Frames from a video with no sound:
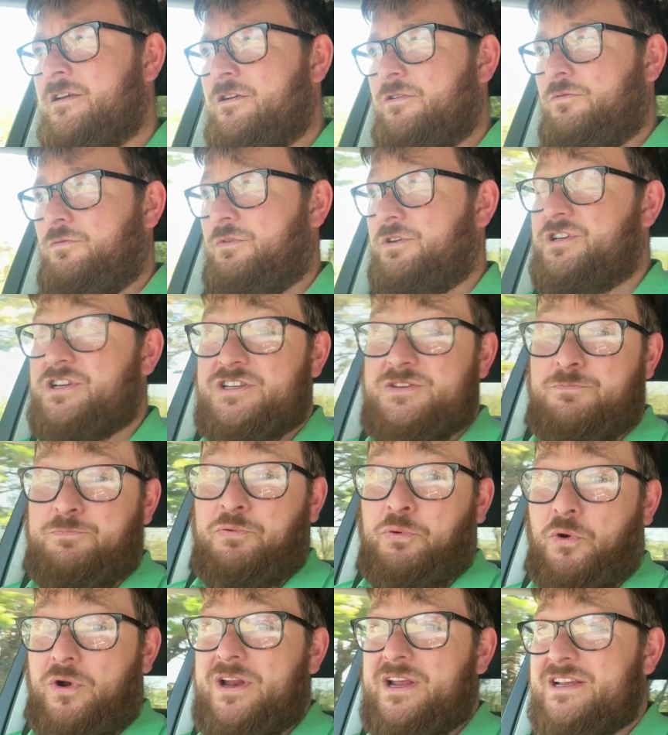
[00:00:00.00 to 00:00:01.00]
which is
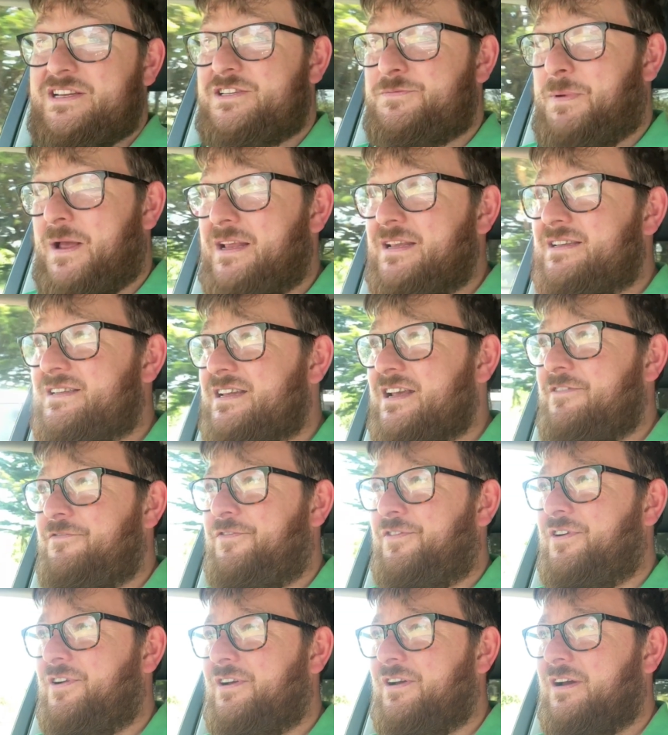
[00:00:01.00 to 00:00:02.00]
pretty expensive.
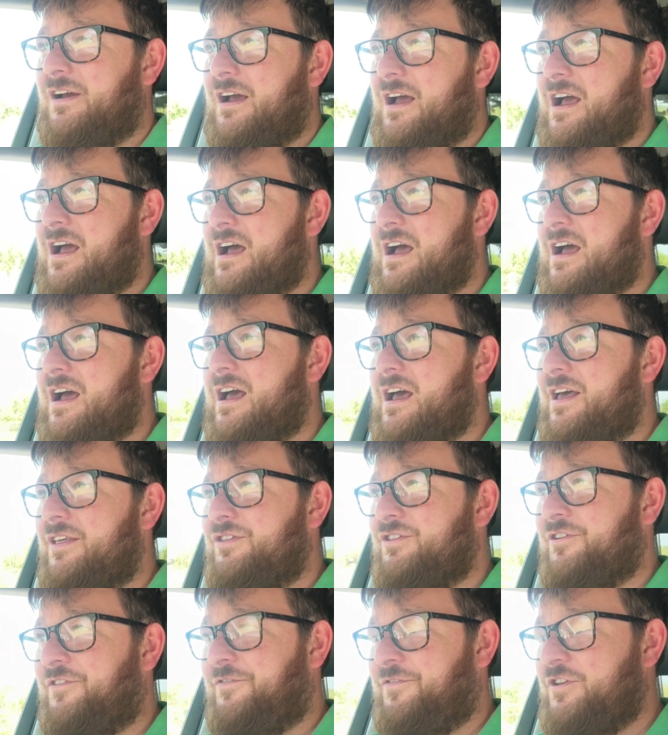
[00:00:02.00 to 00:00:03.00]

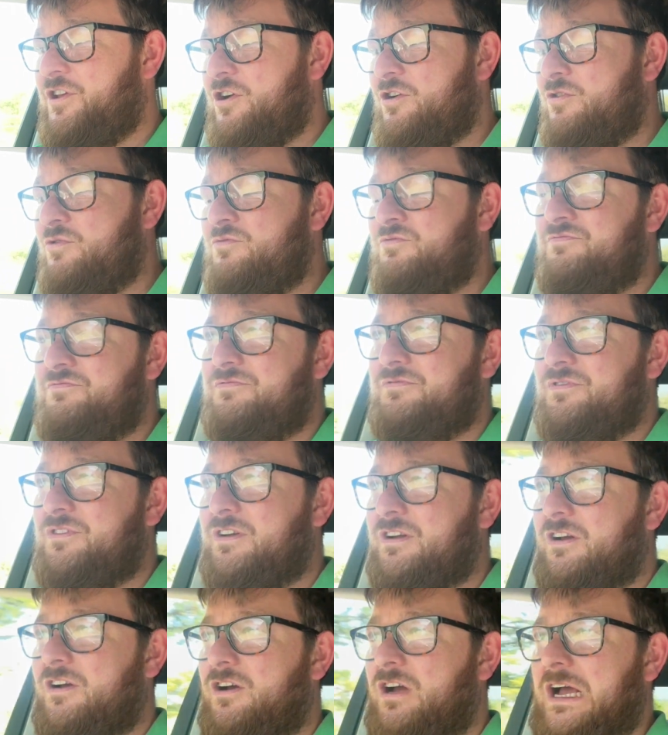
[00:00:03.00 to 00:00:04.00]
The fuel,
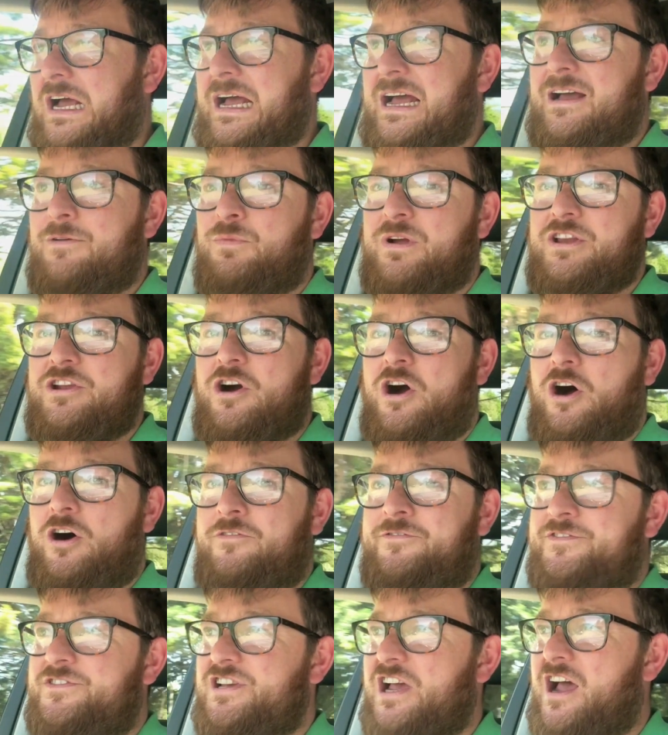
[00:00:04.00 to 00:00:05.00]
when you're
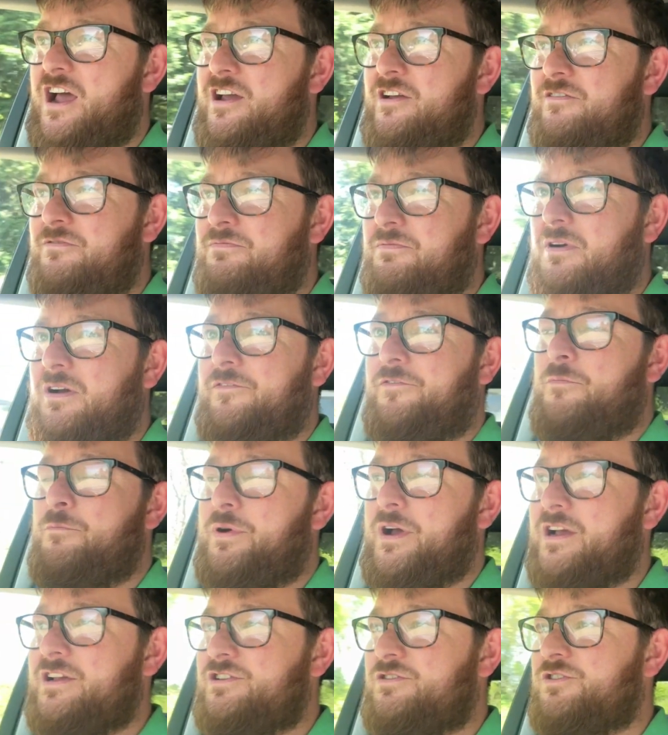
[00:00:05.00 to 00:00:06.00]
off tow, from
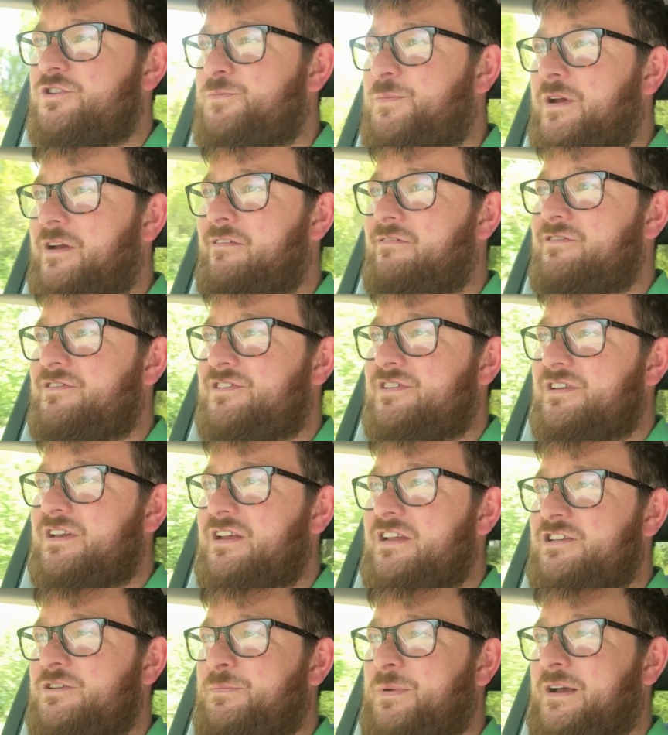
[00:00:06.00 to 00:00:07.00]
personal experience,
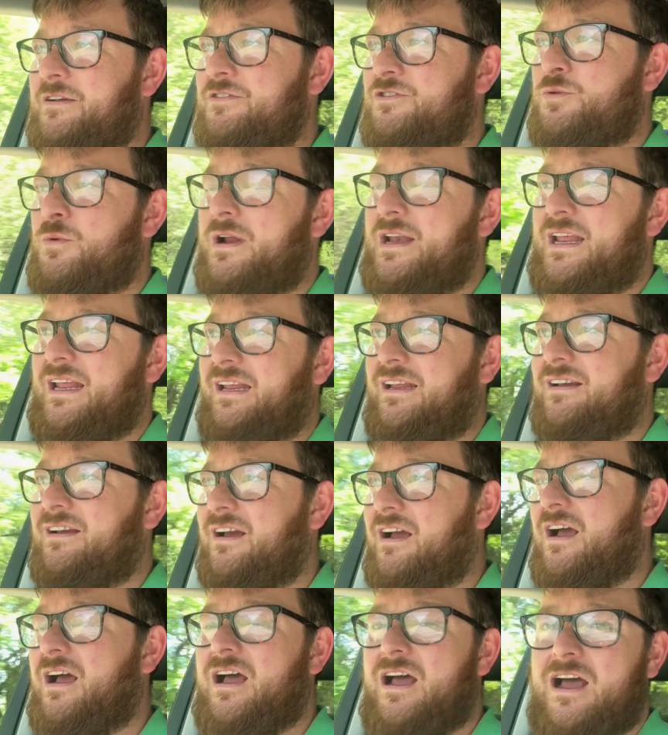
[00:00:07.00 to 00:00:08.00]
it's about 20,
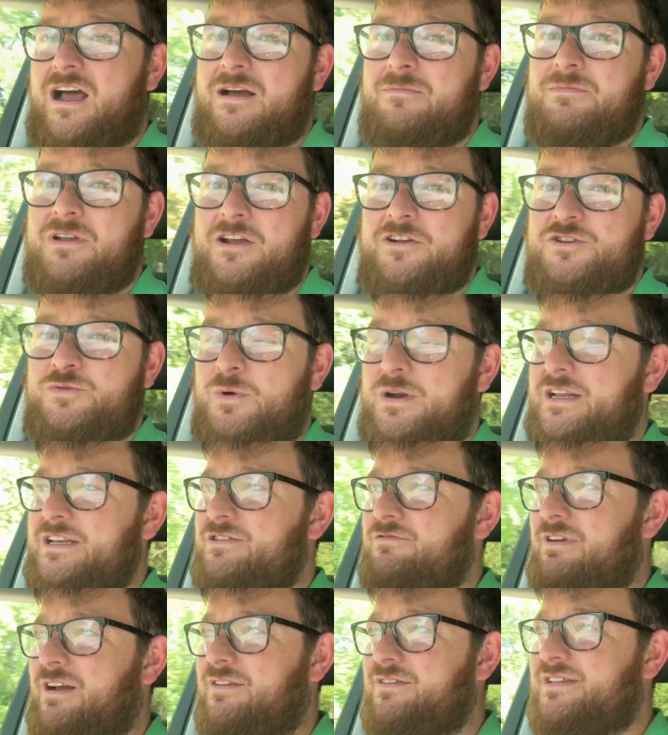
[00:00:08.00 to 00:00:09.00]
low 20s
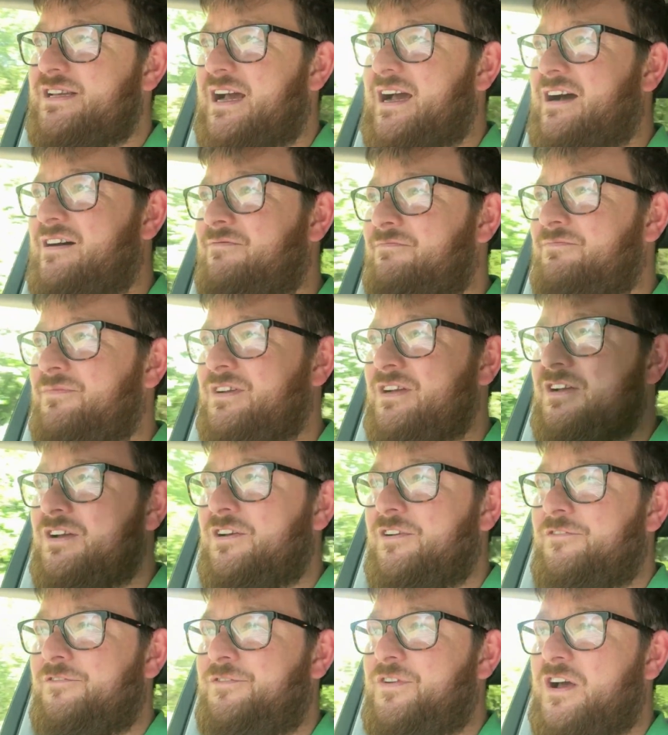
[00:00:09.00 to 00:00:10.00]
around town,
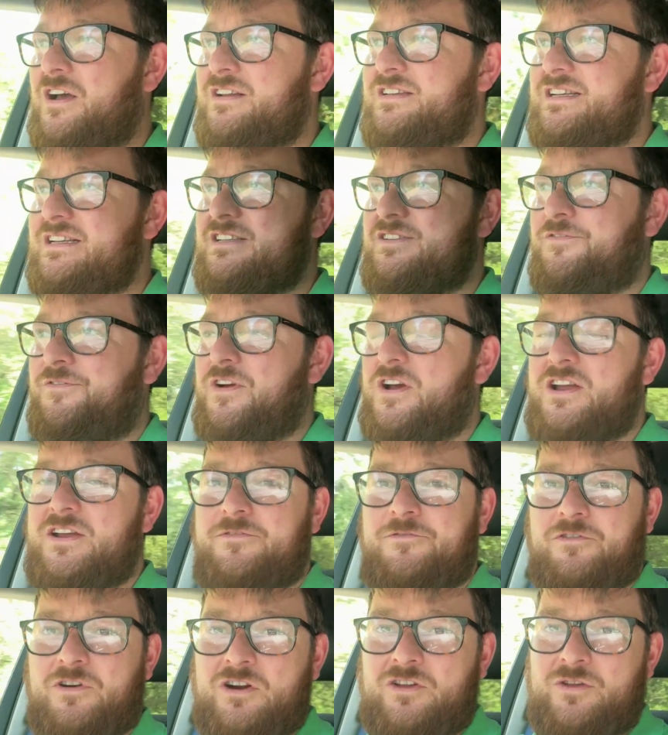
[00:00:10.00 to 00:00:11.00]
30 to
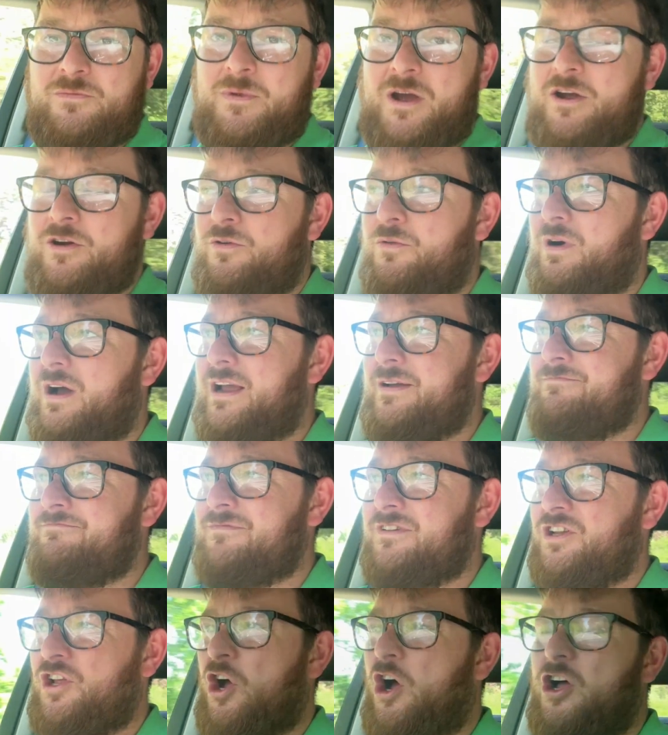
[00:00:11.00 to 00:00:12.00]
33 on the motorway.
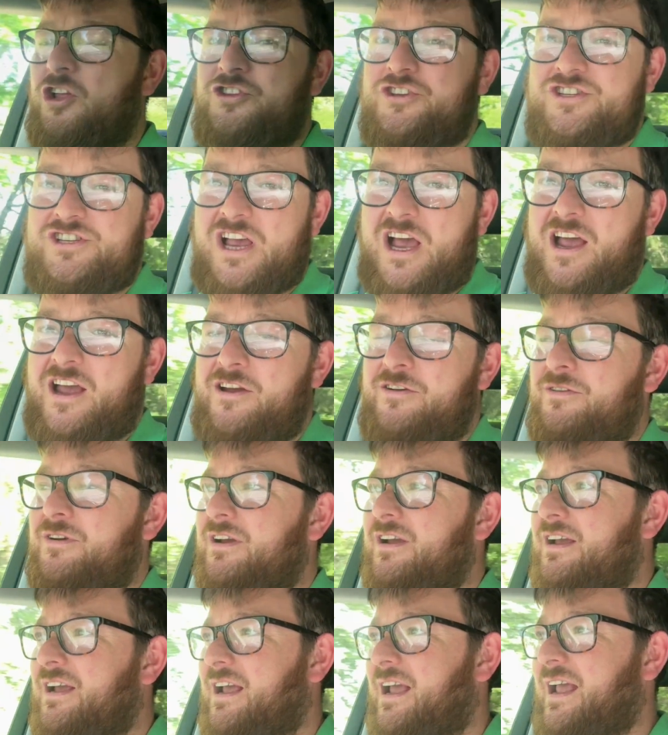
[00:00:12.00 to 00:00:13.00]
On tow,
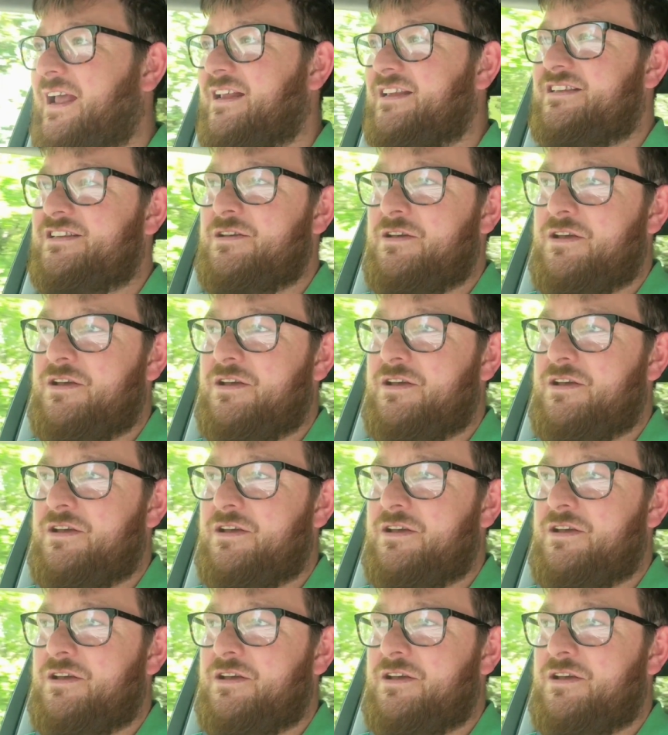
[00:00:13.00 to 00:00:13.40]
it's